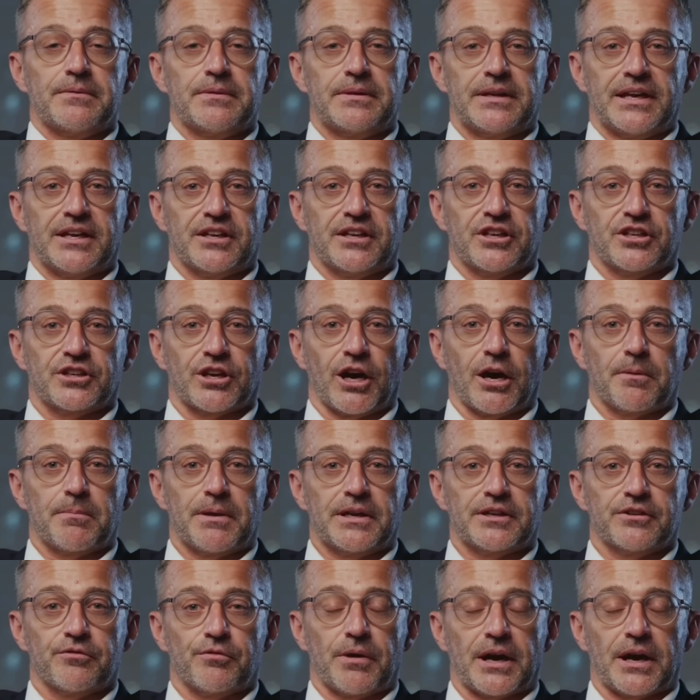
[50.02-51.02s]
Each
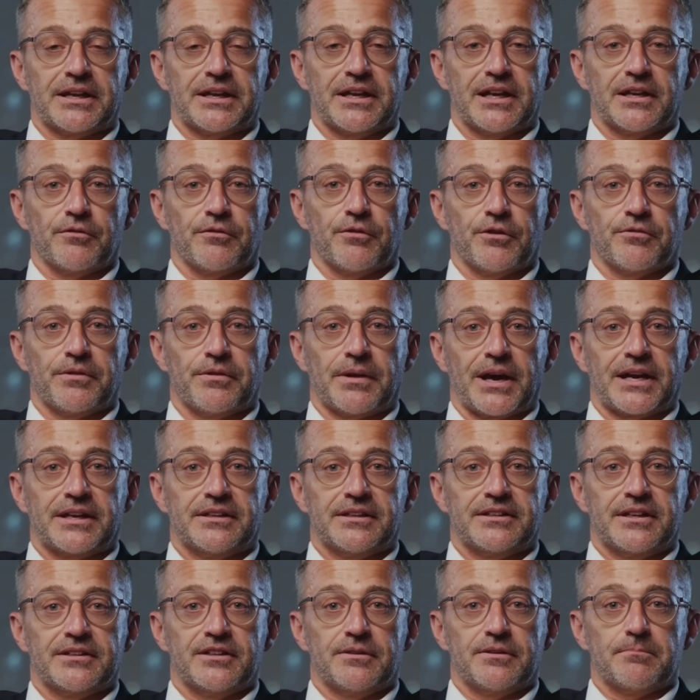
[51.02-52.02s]
topic's ranking
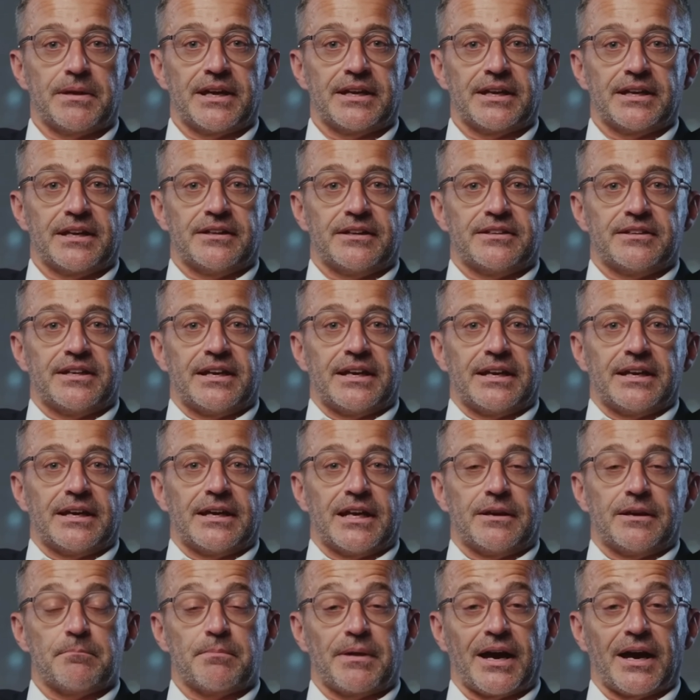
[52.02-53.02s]
reflects its immediacy,
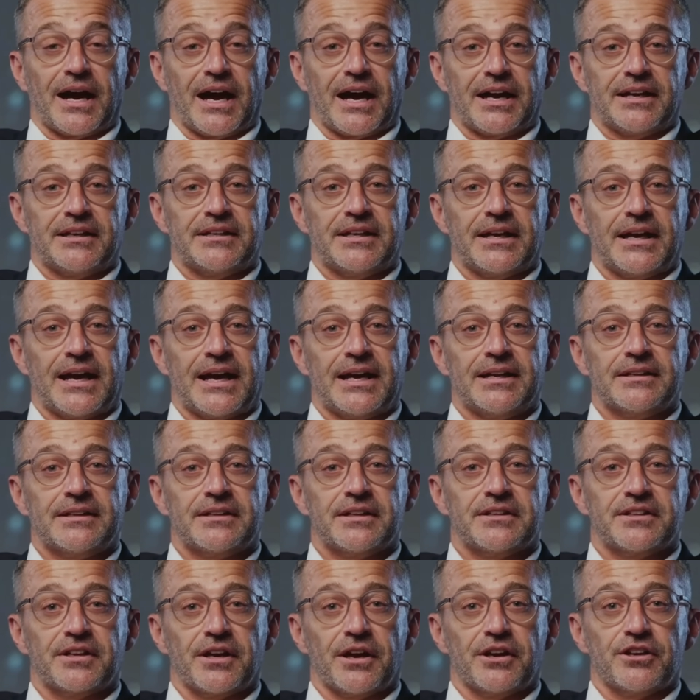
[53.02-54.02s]
impact, and
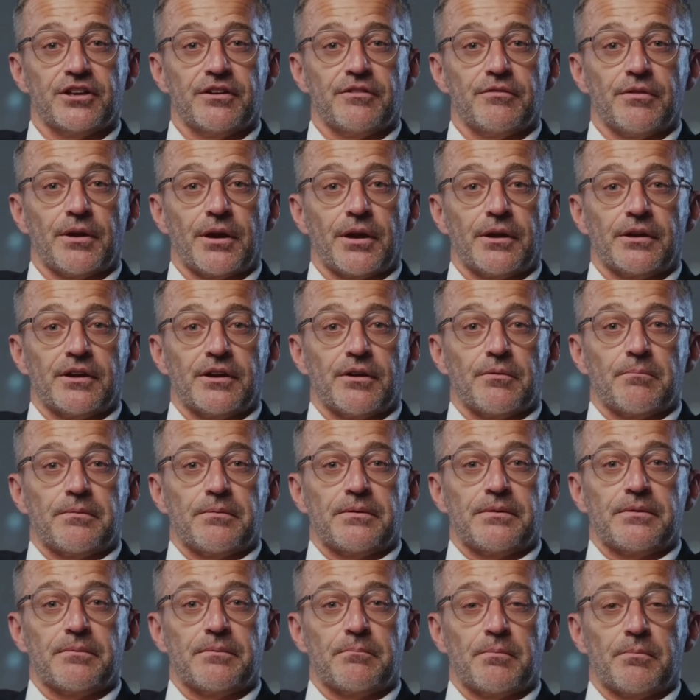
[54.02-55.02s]
discussion volume,
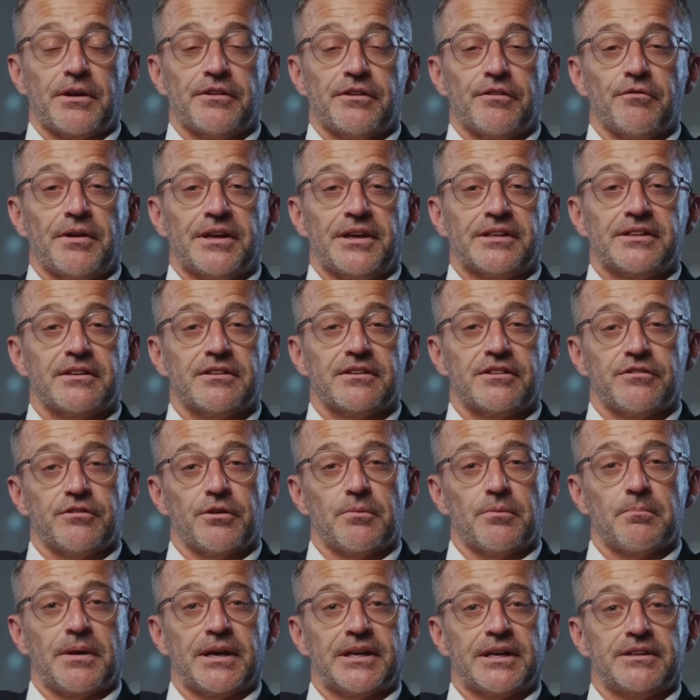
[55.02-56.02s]
with reasons
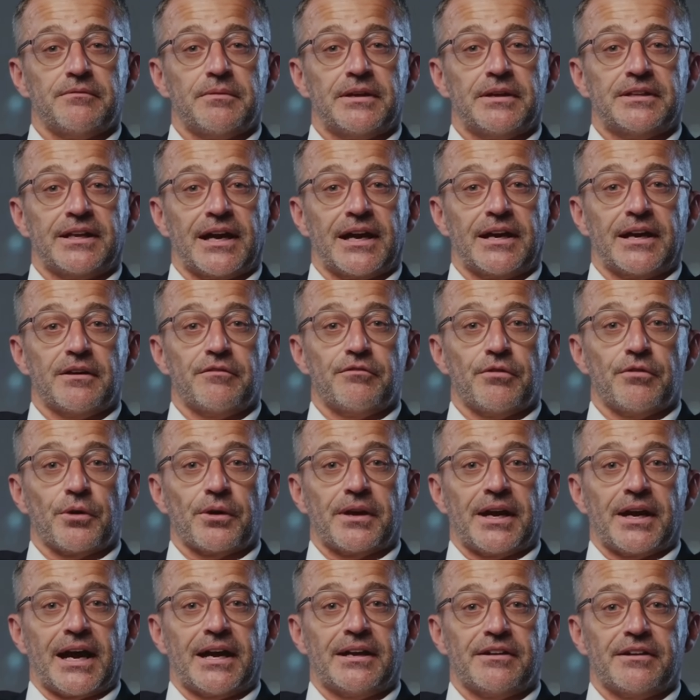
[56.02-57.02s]
for placement and a
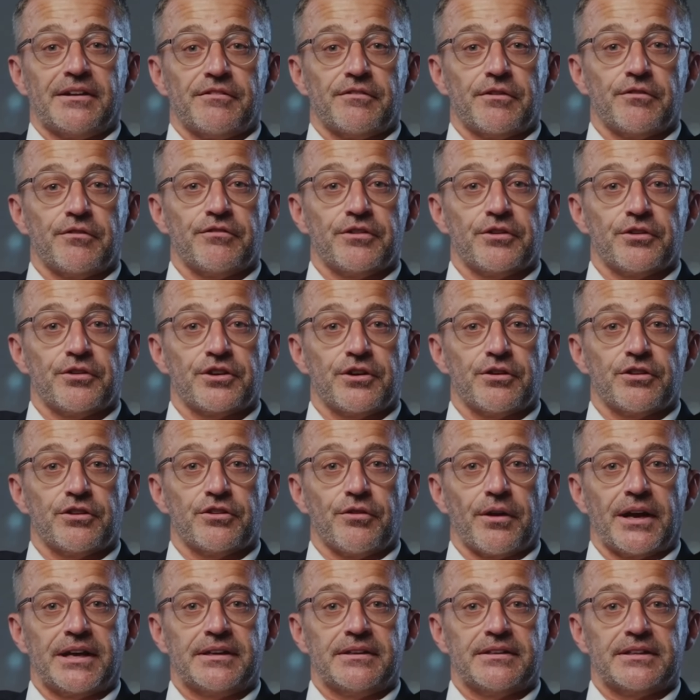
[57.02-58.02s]
forecast for future
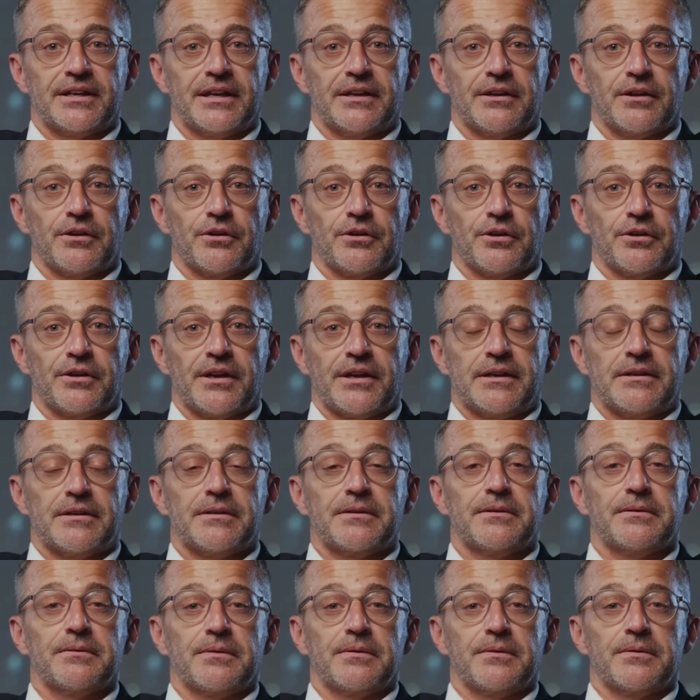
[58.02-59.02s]
trends included.
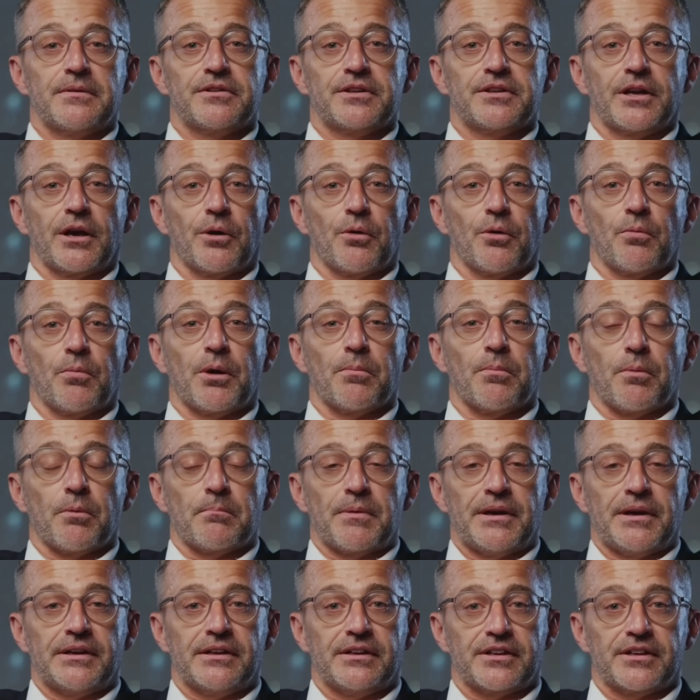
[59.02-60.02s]
So, what will
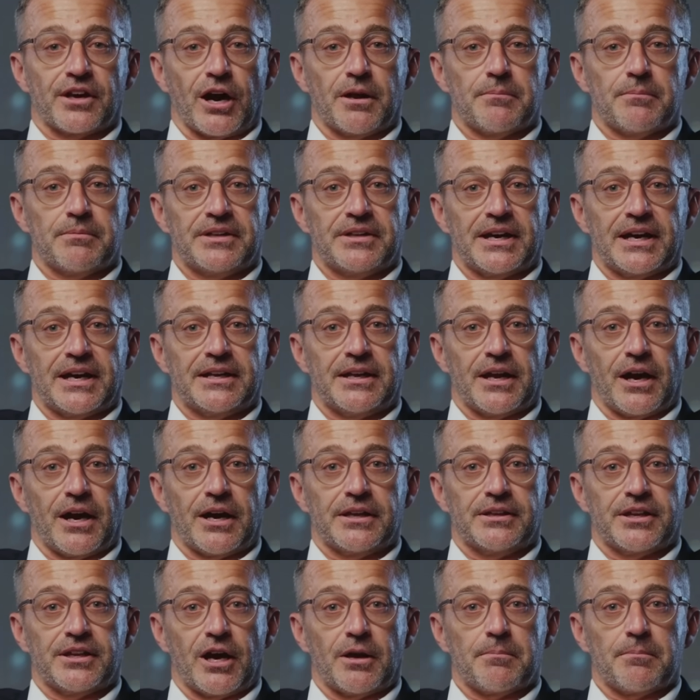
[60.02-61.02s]
be the top 10
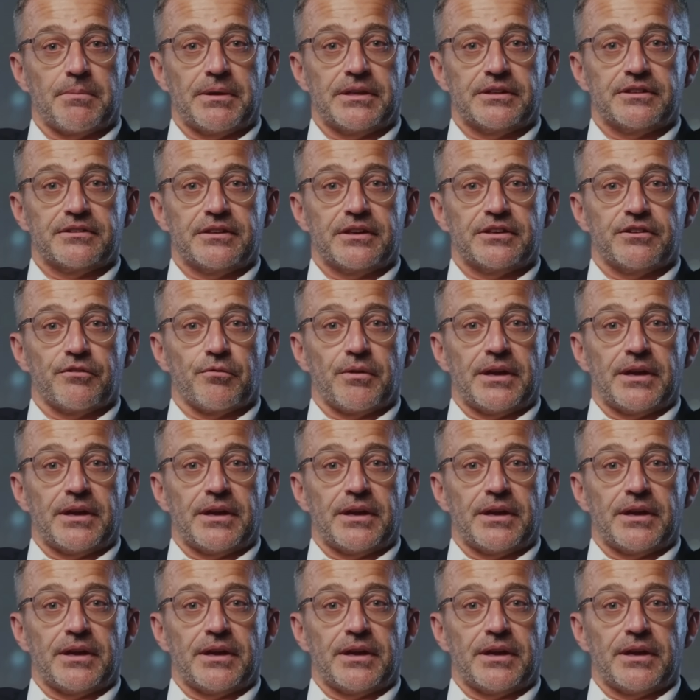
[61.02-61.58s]
hot topics this